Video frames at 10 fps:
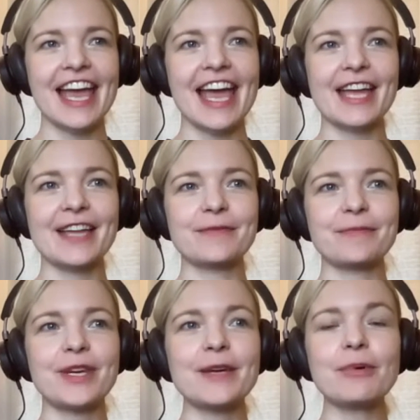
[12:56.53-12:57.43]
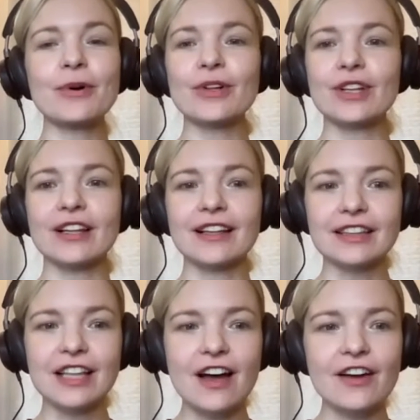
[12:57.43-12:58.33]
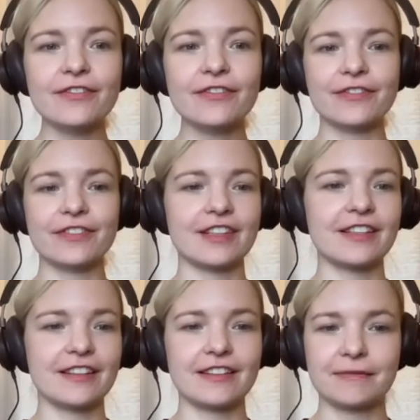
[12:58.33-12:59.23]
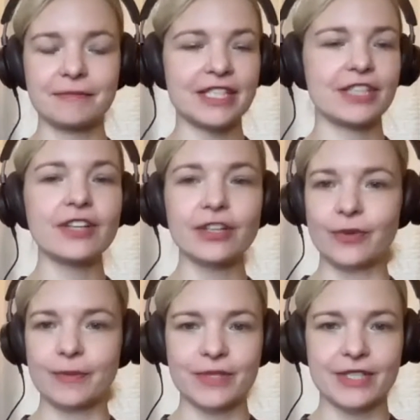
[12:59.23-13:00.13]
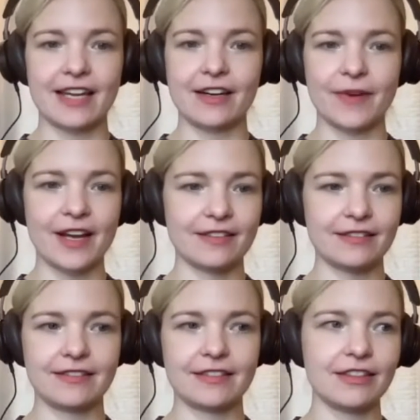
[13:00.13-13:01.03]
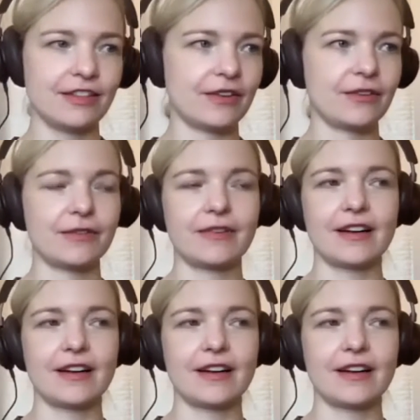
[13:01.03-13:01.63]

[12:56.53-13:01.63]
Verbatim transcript: and people love the material we present around, you know,